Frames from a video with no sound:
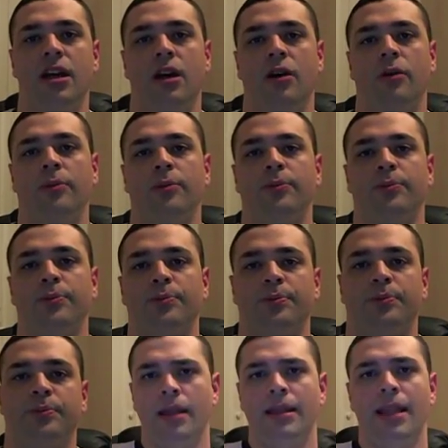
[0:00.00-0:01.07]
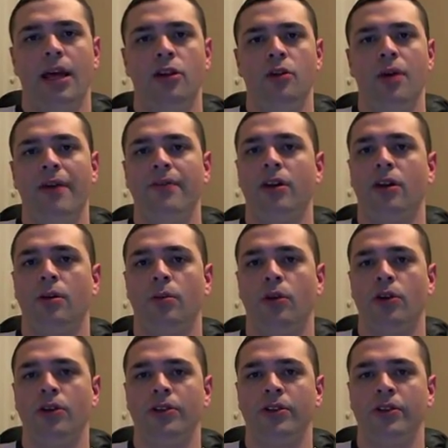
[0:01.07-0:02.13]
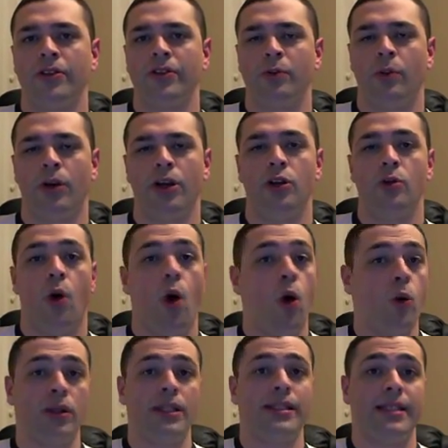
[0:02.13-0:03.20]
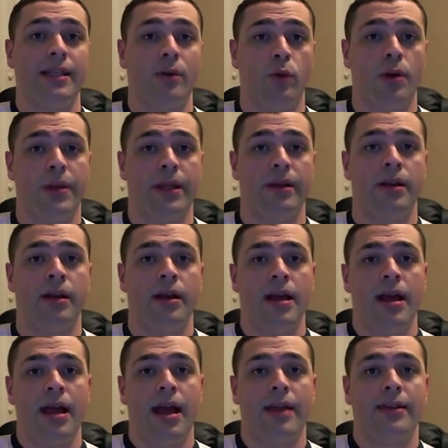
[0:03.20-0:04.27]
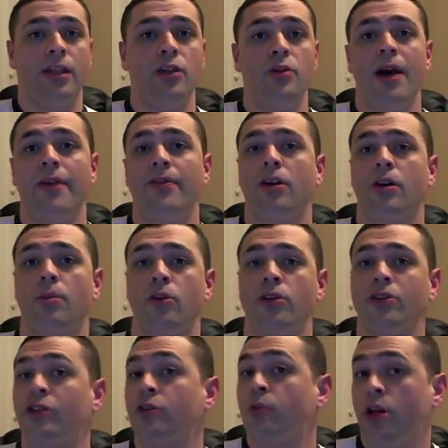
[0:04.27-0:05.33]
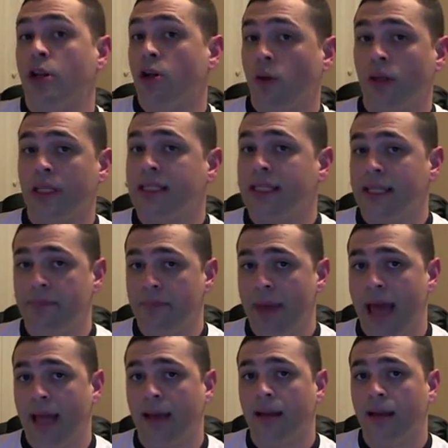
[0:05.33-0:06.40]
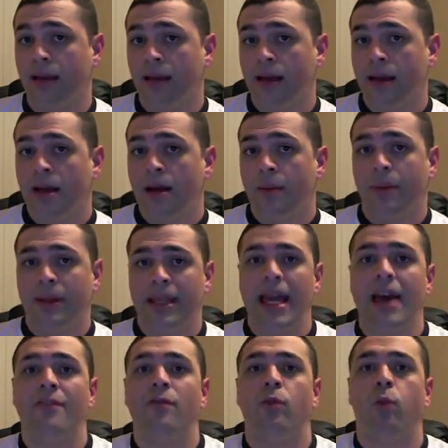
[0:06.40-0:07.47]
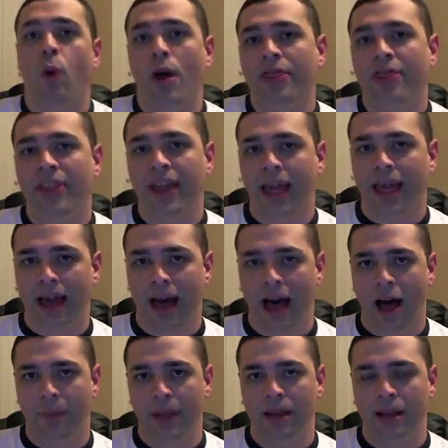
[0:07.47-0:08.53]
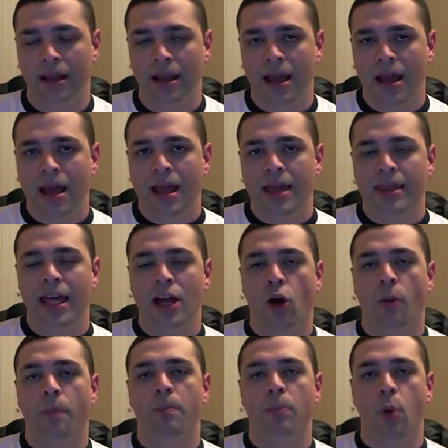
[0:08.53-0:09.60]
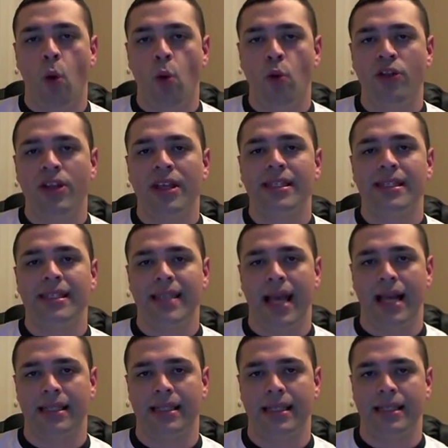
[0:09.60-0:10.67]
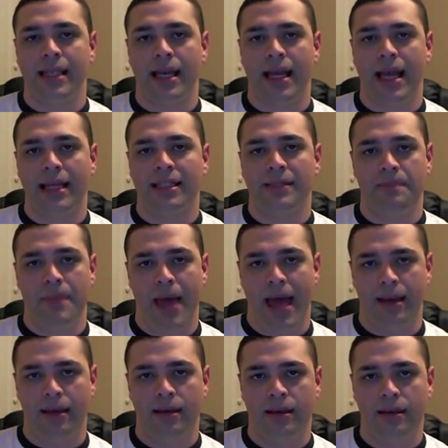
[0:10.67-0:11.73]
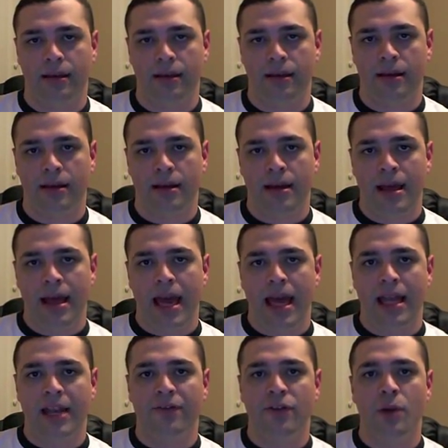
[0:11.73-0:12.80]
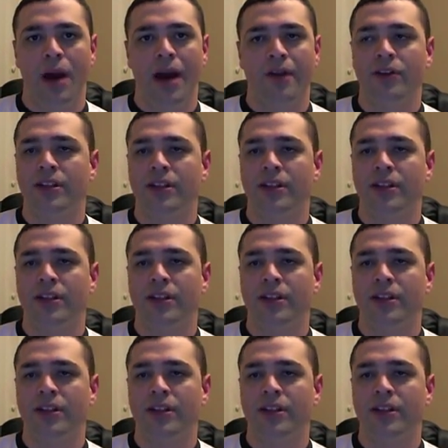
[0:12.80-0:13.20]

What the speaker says: I never meant for this to be a series, but you'll be surprised how quickly Misandry commercials can pile up. I make note of every sexist commercial I see, and before you know it, I have plenty of material to work with to make another video. And if you ever